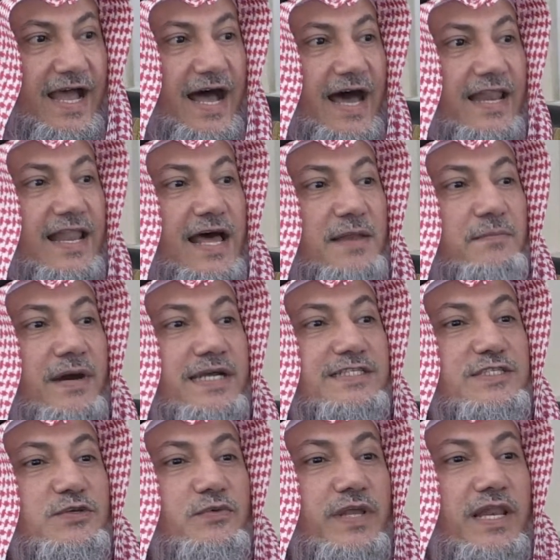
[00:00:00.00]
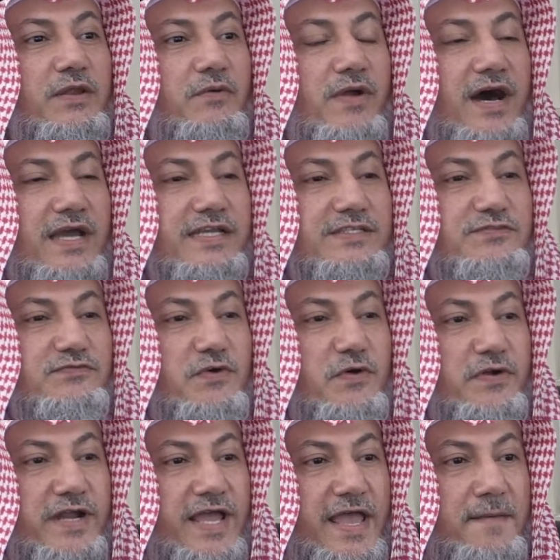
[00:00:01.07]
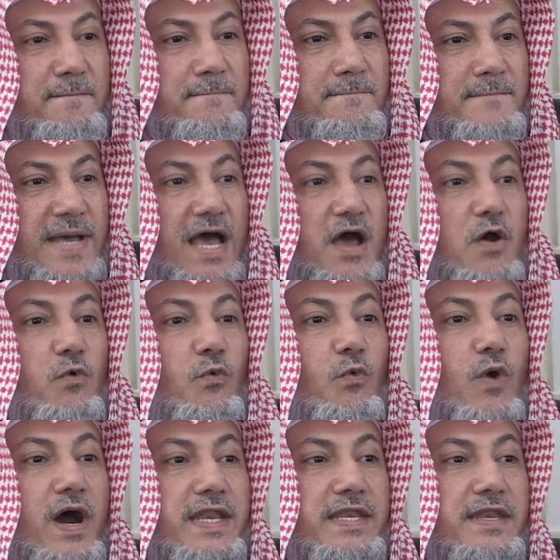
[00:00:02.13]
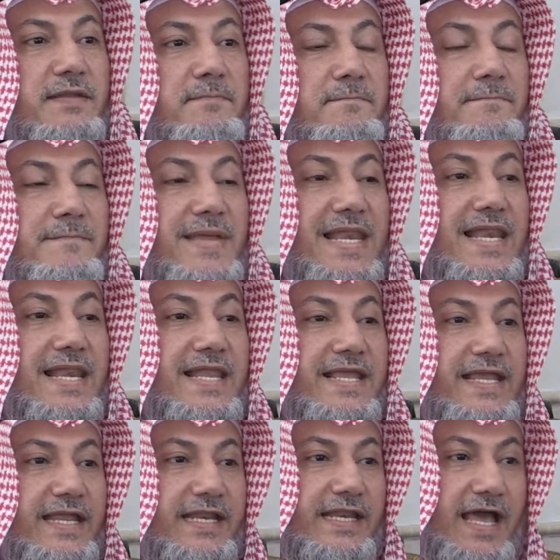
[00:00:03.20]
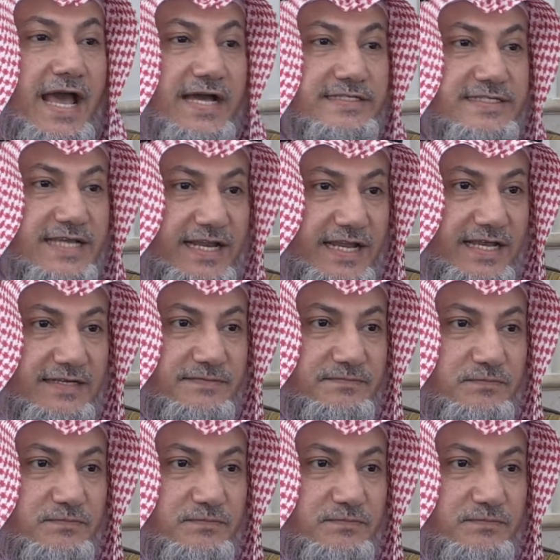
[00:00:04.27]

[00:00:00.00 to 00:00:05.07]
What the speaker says: Allah Almighty will write for him 1,000,000 hasana,